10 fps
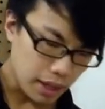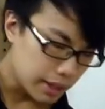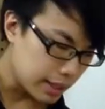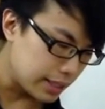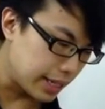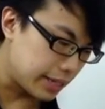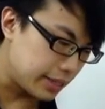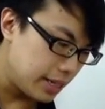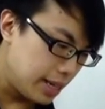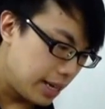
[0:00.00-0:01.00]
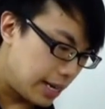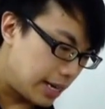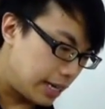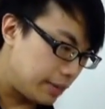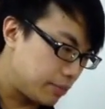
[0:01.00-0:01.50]
let's dig in.
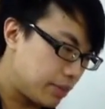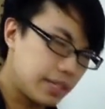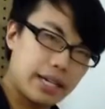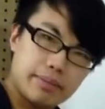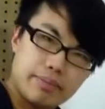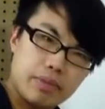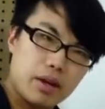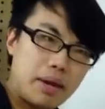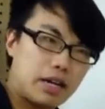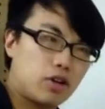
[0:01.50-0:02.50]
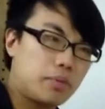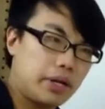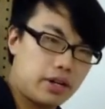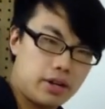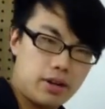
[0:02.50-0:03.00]
Um, again, a macro
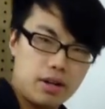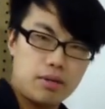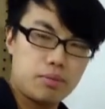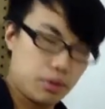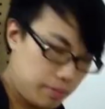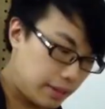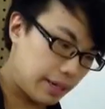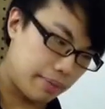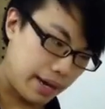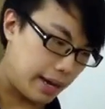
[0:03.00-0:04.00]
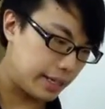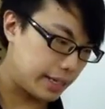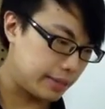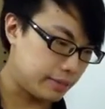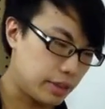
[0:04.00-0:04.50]
beer, brewed again by
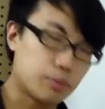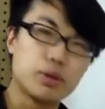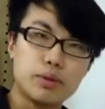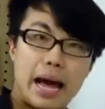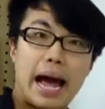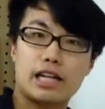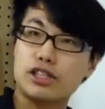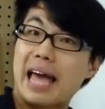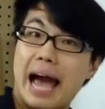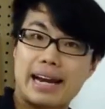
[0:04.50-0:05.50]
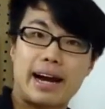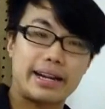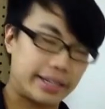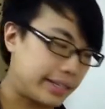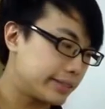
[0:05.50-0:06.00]
Heineken, brewed actually at
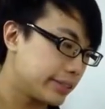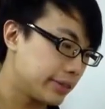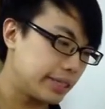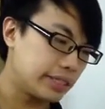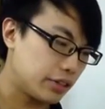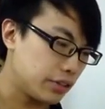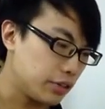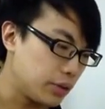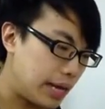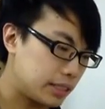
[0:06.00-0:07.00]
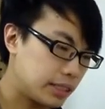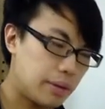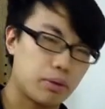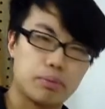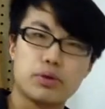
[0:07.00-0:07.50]
Heineken. So it is under the Newcastle name,
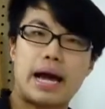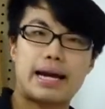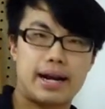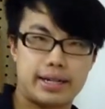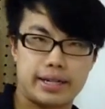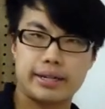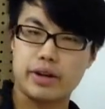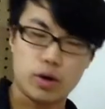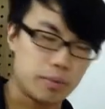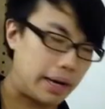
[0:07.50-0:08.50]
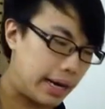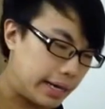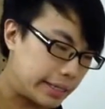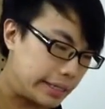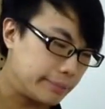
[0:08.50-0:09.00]
but brewed at Heineken, owned by
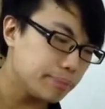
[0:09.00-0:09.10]
Heineken.